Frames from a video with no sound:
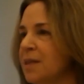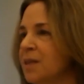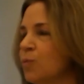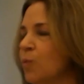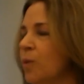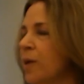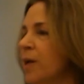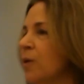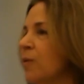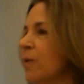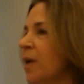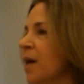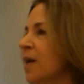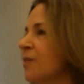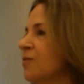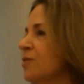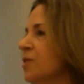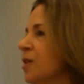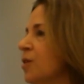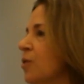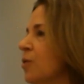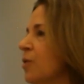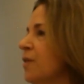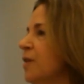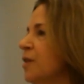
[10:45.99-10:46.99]
is we don't have
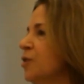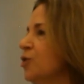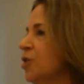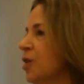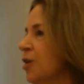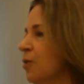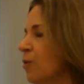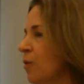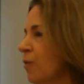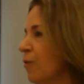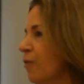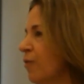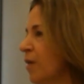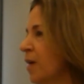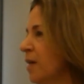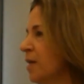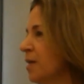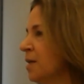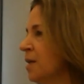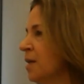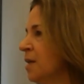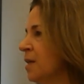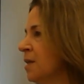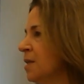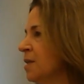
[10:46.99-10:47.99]
to go to the general
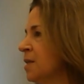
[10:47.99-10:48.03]
fund,